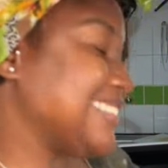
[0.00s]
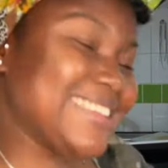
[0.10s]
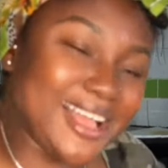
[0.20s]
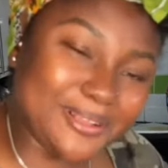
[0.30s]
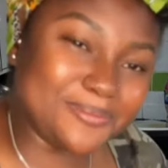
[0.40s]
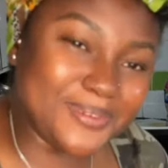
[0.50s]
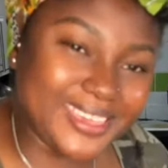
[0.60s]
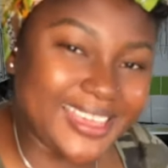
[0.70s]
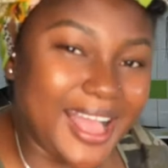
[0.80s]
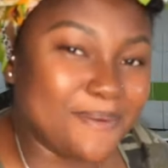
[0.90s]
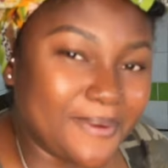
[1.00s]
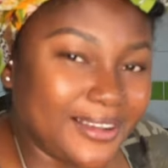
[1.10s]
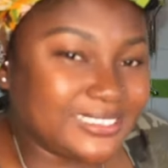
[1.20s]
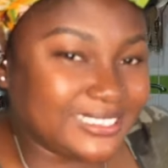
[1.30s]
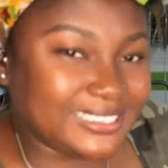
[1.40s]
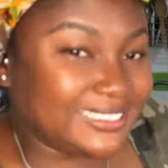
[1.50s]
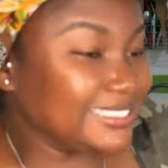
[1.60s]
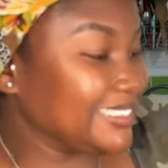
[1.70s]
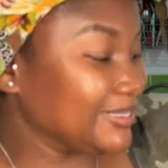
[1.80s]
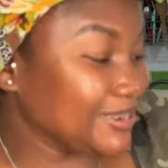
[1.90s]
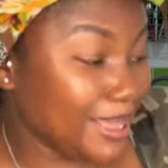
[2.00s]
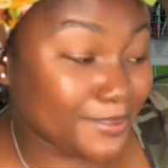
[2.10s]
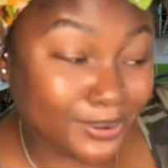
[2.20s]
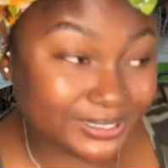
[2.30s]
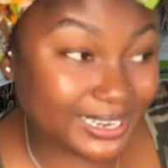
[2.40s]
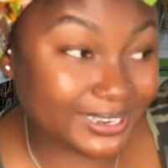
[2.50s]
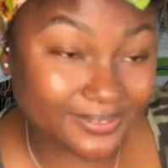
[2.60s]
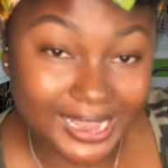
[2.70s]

Tell me about it. Look at my water leaf.